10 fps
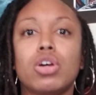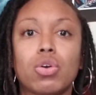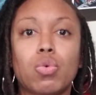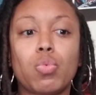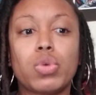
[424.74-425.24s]

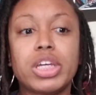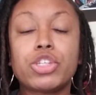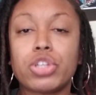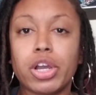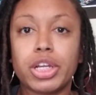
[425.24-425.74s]

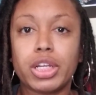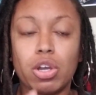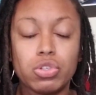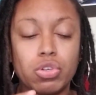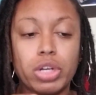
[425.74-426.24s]

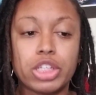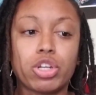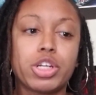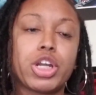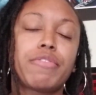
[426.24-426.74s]
and I
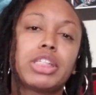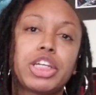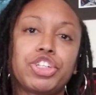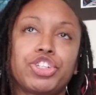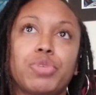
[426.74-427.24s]
started our
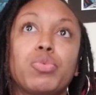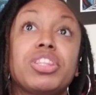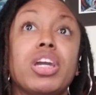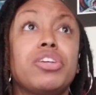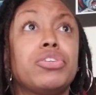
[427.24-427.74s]
relationship with
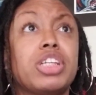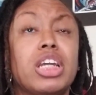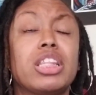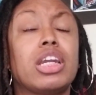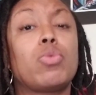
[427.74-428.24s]
the
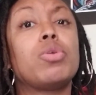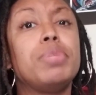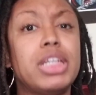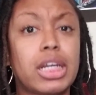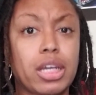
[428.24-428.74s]
understanding that I would be
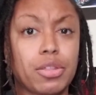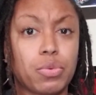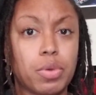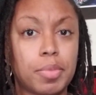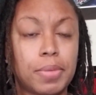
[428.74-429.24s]
dating other
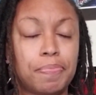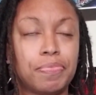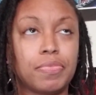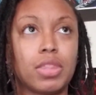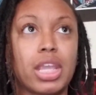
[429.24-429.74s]
women.
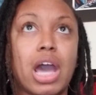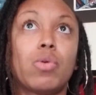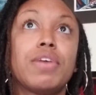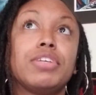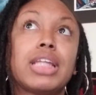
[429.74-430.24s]

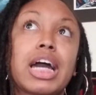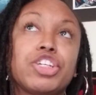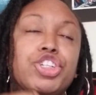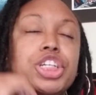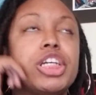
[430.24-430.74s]
However,
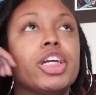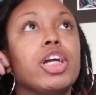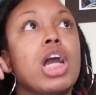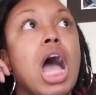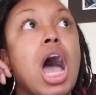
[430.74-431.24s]
last
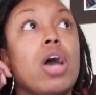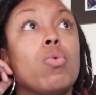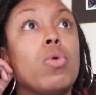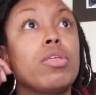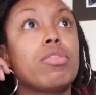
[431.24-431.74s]
year, I
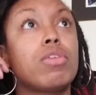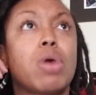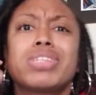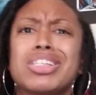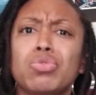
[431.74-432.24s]
was
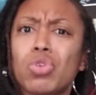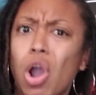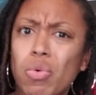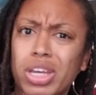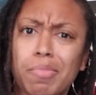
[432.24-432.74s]
still
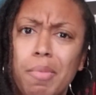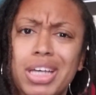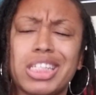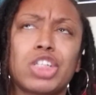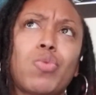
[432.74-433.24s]
growing in my
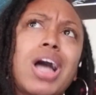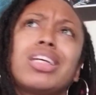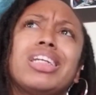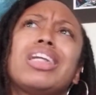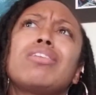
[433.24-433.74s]

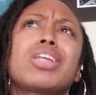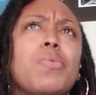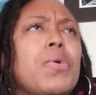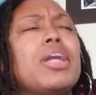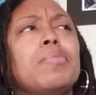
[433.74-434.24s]
bisexuality. And I was like,
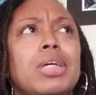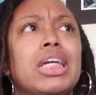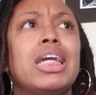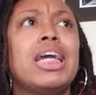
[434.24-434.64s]
wait a minute.